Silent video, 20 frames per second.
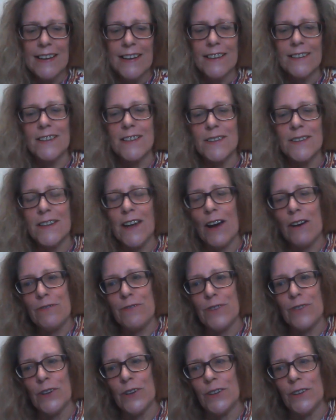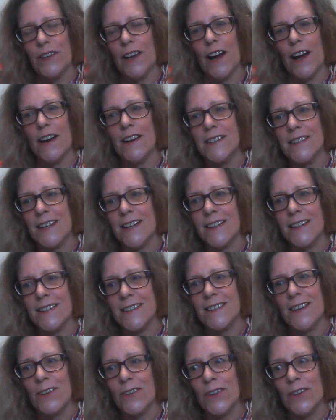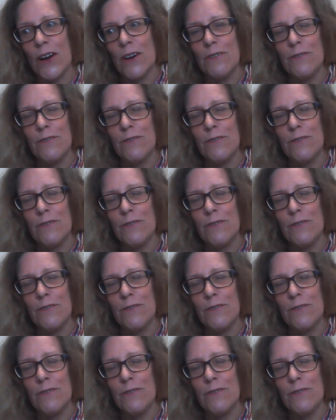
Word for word: Because no food goes in, so no